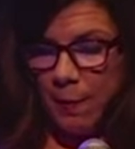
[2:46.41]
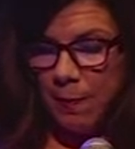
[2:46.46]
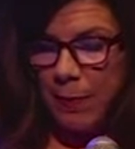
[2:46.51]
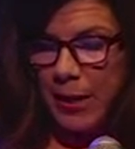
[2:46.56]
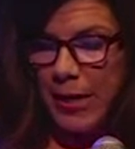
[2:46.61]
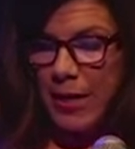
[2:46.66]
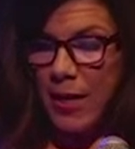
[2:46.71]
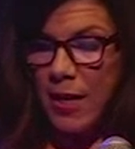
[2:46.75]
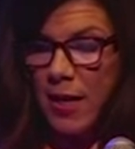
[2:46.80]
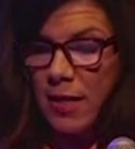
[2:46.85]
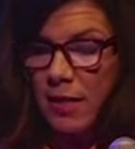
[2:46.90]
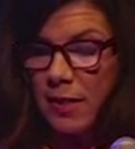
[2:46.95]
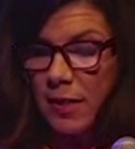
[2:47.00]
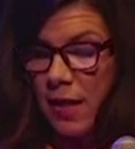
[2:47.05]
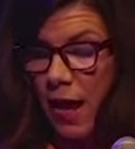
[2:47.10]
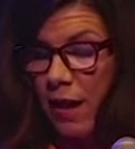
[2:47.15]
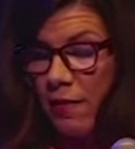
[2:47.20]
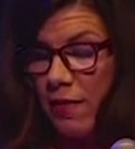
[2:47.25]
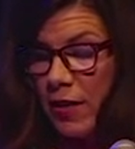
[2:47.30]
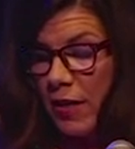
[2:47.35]
Because
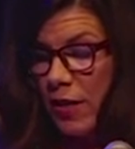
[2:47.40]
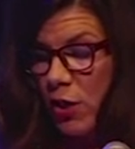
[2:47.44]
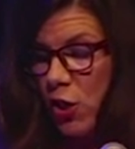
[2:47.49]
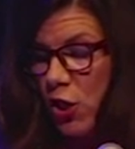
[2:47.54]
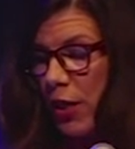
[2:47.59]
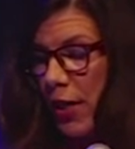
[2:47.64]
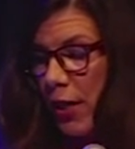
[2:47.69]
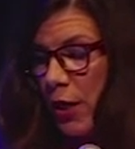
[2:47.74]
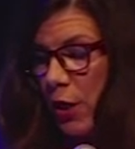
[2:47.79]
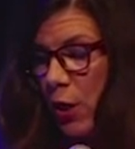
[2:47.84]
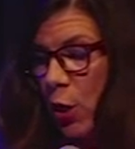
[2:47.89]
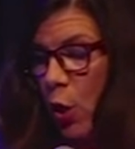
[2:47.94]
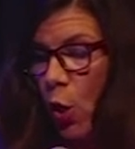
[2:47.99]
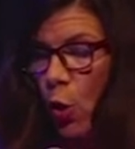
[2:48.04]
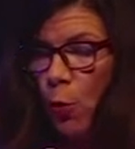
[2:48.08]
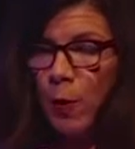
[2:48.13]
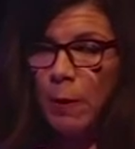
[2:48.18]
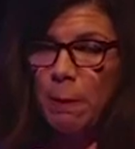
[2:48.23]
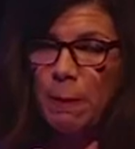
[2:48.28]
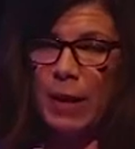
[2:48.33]
I've initiated an
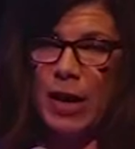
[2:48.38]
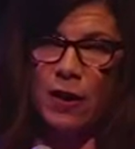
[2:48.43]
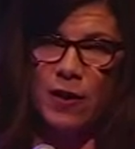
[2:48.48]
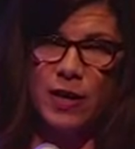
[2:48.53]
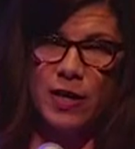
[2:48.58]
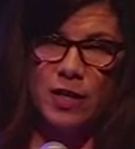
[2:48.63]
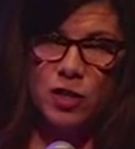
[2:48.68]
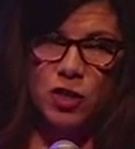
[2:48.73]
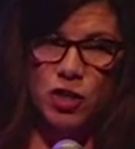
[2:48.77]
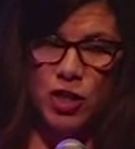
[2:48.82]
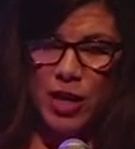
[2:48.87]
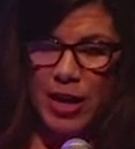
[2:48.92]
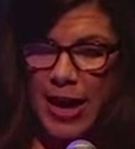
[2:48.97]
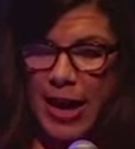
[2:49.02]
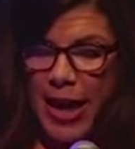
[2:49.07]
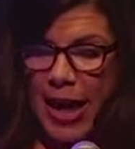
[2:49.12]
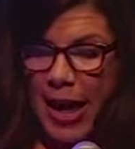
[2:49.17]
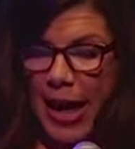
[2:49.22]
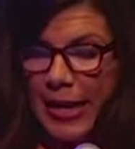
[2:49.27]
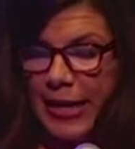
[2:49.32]
open marriage
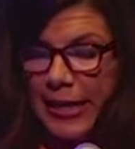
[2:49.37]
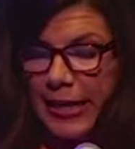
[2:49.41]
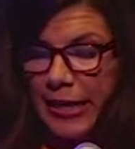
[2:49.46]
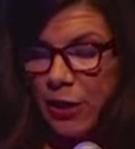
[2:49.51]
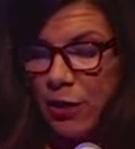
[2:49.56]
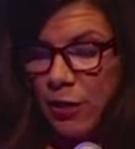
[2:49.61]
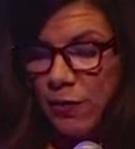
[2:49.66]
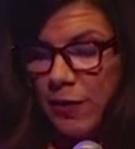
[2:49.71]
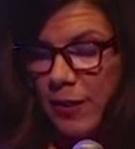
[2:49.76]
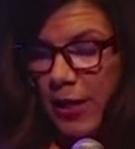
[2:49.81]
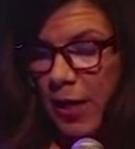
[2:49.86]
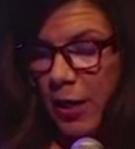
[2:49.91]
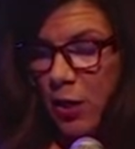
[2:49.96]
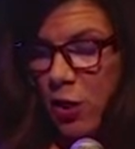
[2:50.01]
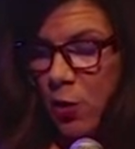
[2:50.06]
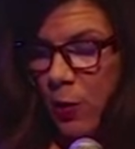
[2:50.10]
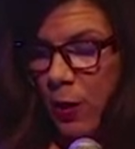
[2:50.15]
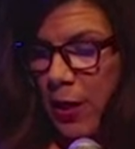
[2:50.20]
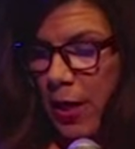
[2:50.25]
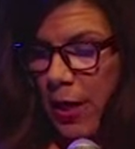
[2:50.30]
and a year of sexual